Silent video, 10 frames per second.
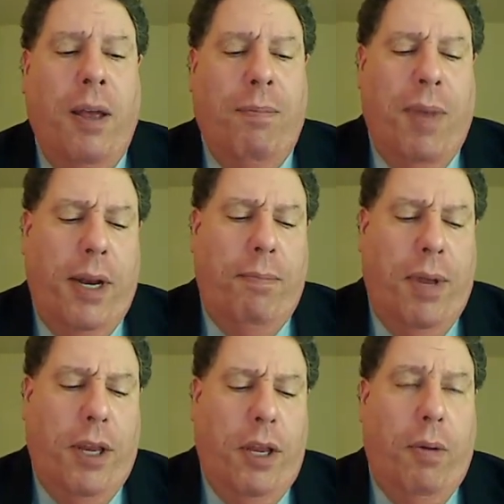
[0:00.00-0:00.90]
Many
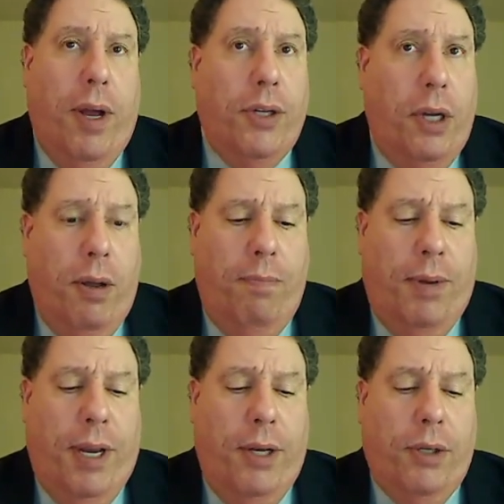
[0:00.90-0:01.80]
big U.S.
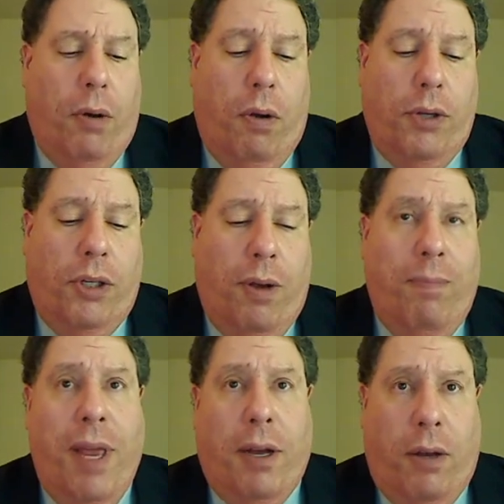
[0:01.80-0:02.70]
companies also
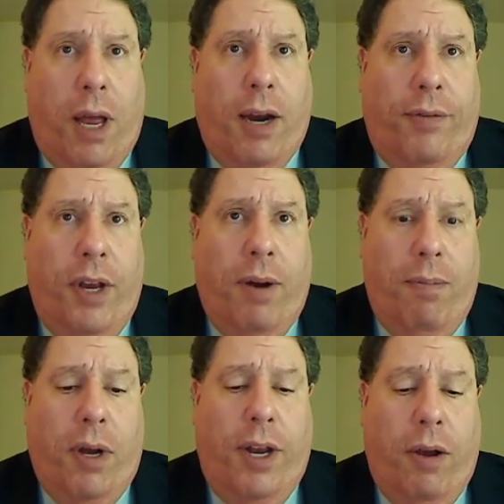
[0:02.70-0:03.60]
make a lot of their
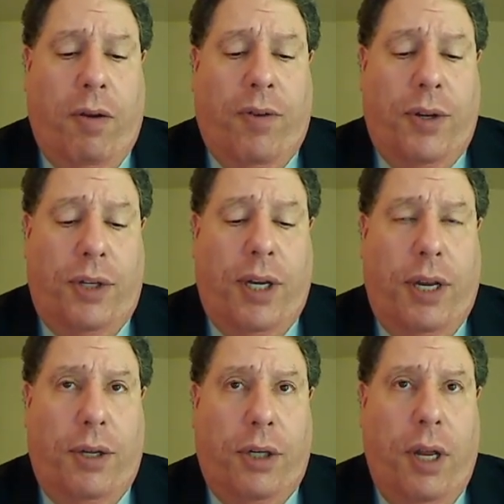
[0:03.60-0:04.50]
money
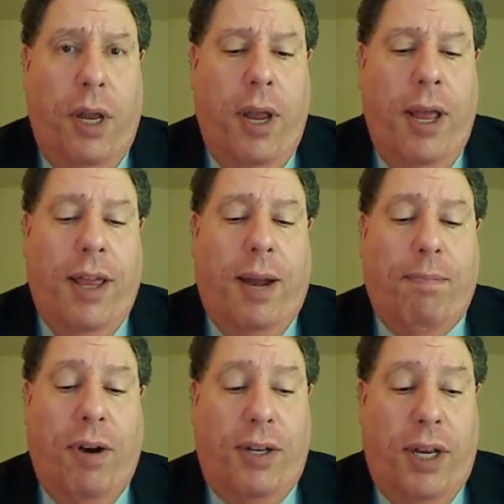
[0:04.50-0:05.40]
overseas.
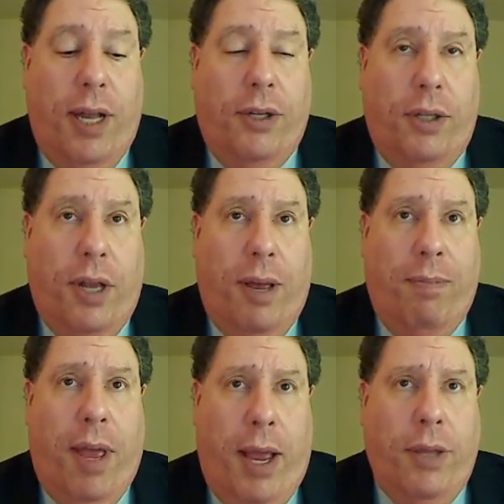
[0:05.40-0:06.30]
That protects
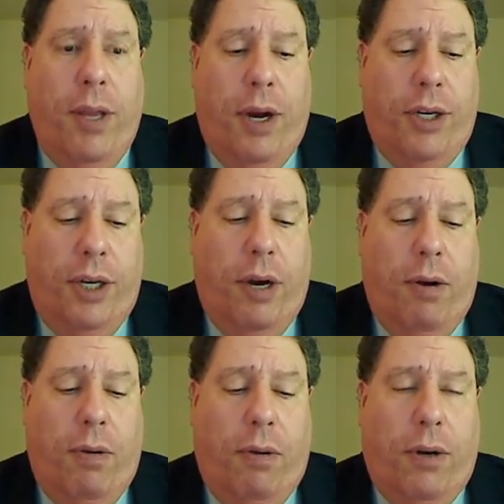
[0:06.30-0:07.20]
them and their
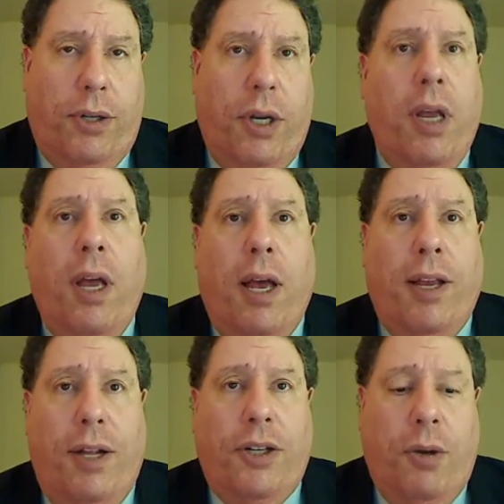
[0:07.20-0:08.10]
shareholders
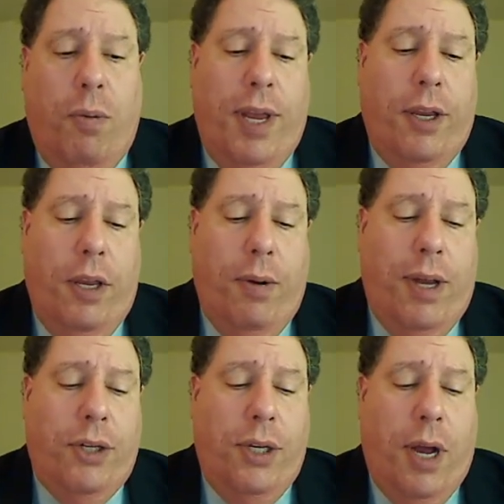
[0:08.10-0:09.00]
against a weak
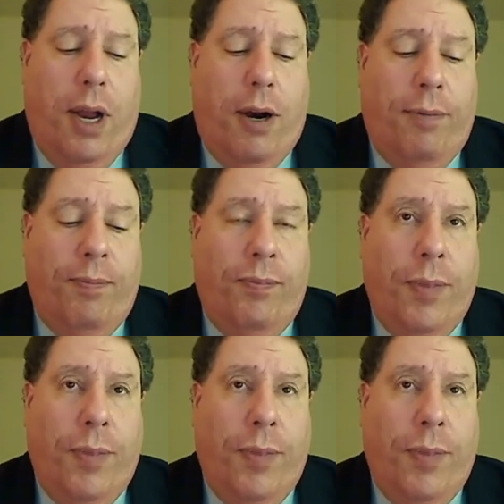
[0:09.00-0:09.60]
U.S. dollar.